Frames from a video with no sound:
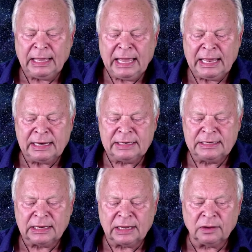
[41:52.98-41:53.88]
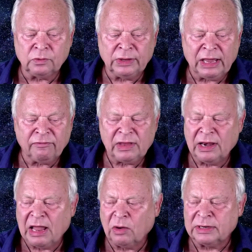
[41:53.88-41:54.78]
And uh, we have
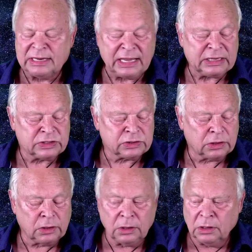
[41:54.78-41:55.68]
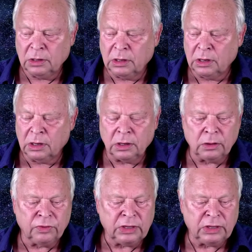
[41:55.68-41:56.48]
then nowadays uh,